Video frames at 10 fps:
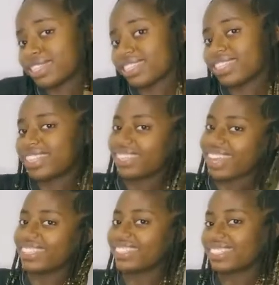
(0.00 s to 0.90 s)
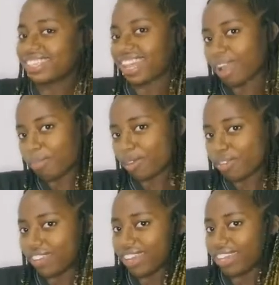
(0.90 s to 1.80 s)
Do you guys see how
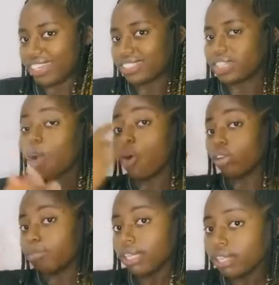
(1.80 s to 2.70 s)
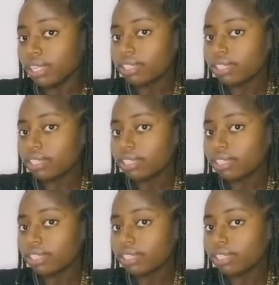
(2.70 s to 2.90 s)
beautiful it is on me?